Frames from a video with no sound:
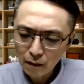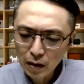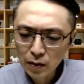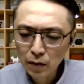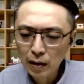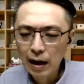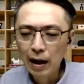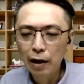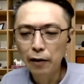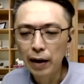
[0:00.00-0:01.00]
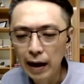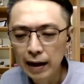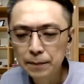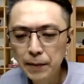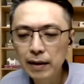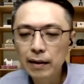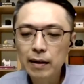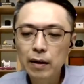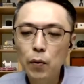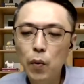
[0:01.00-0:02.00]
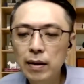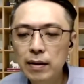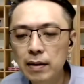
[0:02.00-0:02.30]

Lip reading: So I'll explain later why